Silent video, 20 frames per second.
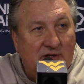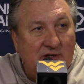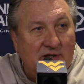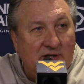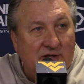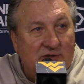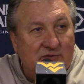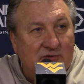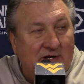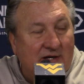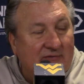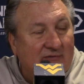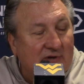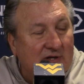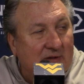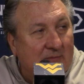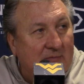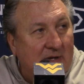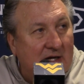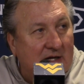and then you never
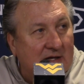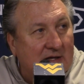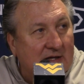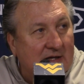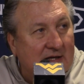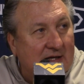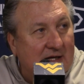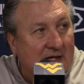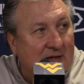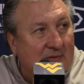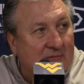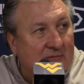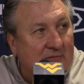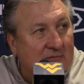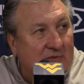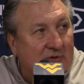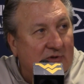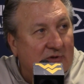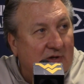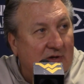get back in the game,
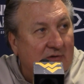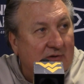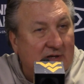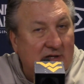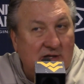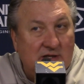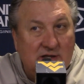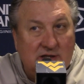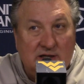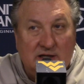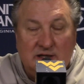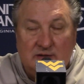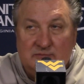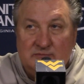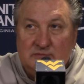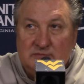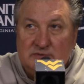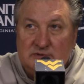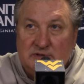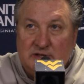you don't get in the game,